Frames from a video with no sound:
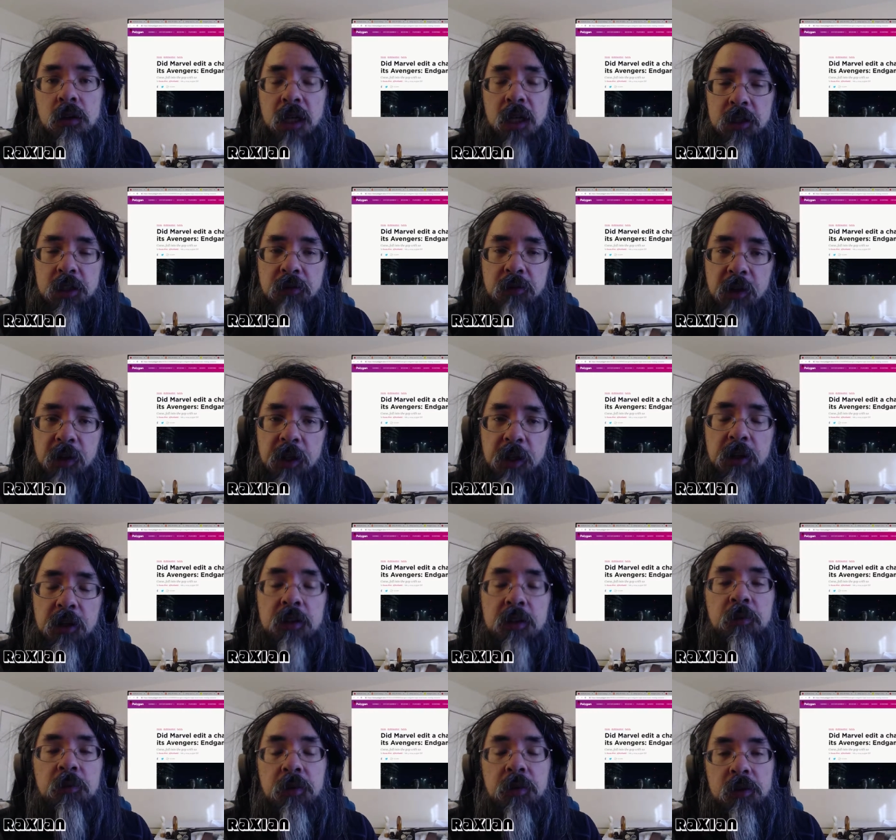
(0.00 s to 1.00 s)
That's a really good
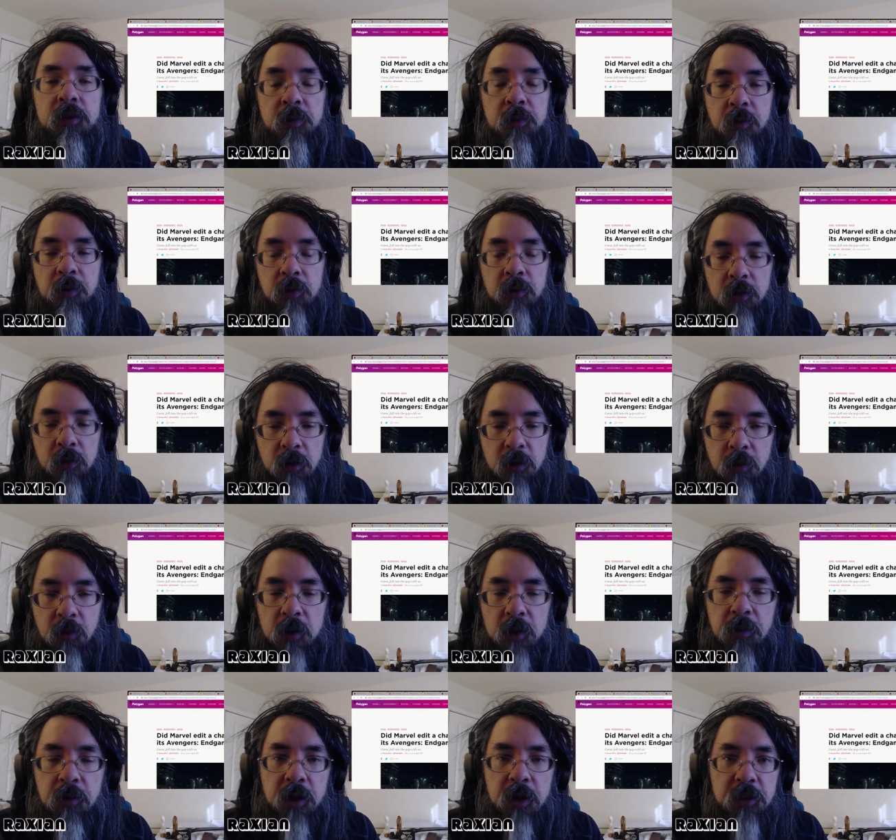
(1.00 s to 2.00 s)
to, to, good word
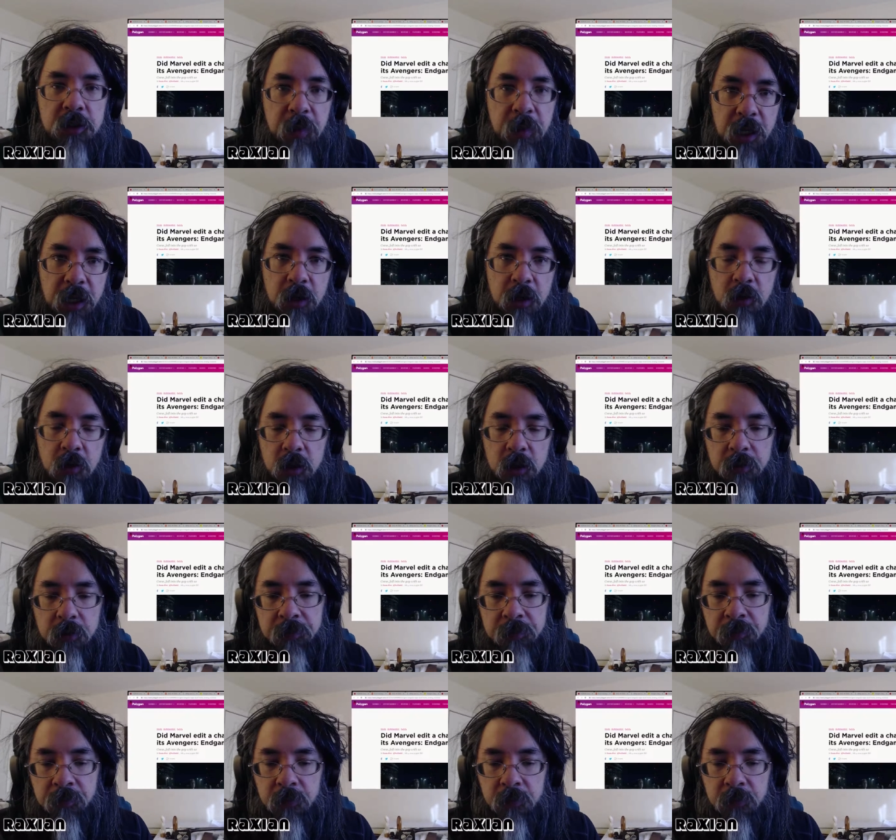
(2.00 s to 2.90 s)
to put it. It's mediocre.